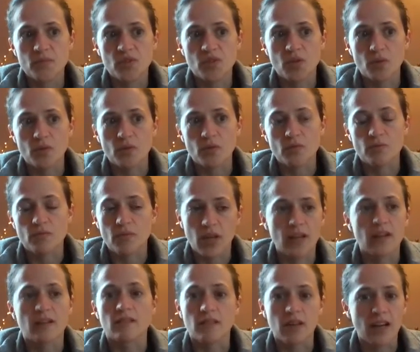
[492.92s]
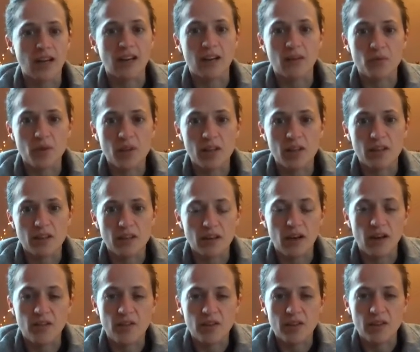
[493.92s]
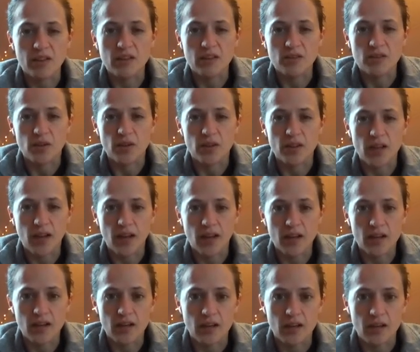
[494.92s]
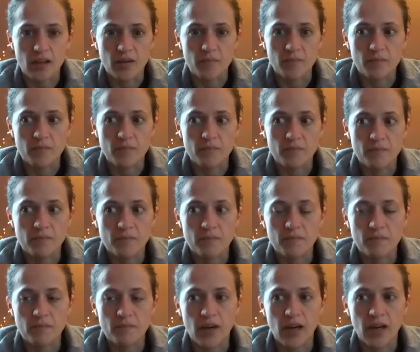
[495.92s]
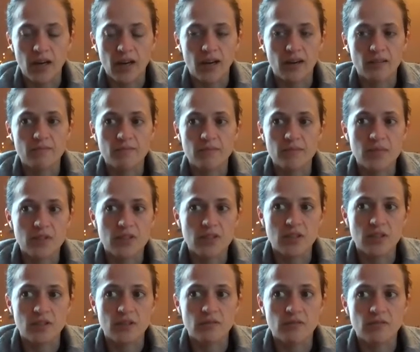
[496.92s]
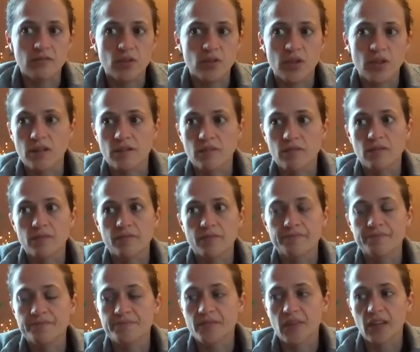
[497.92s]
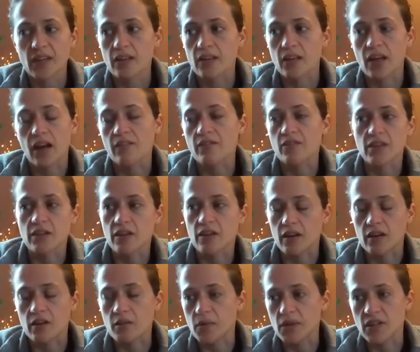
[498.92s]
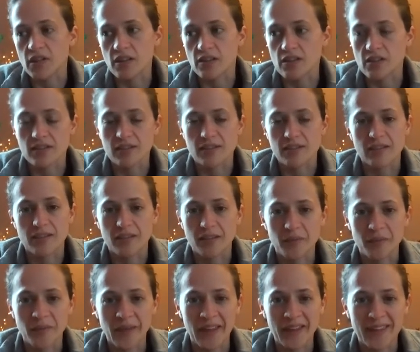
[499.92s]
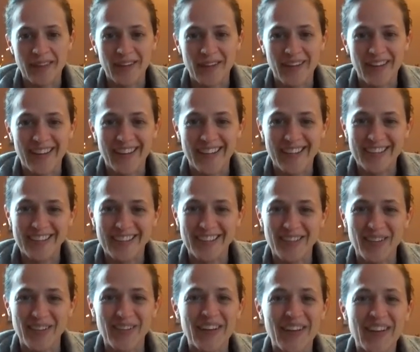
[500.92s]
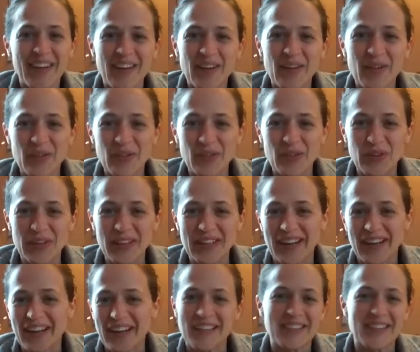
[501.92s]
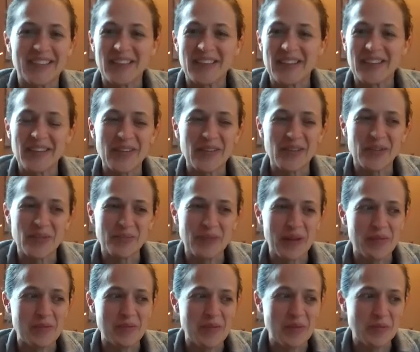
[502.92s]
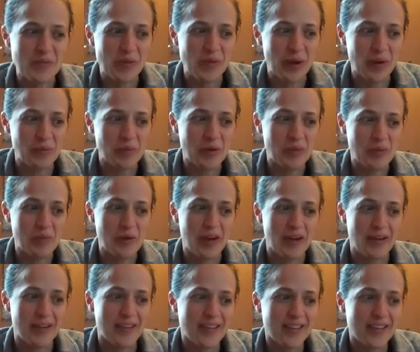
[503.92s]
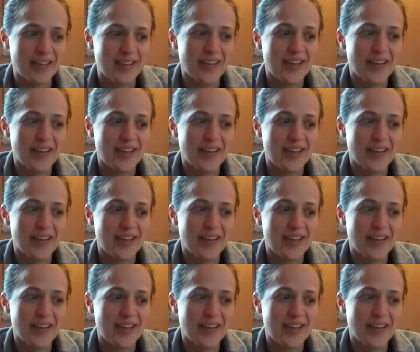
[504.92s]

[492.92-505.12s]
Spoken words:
So and I really enjoyed that. I got to learn like every documentation system that there is. So it was really nice. It made me well prepared.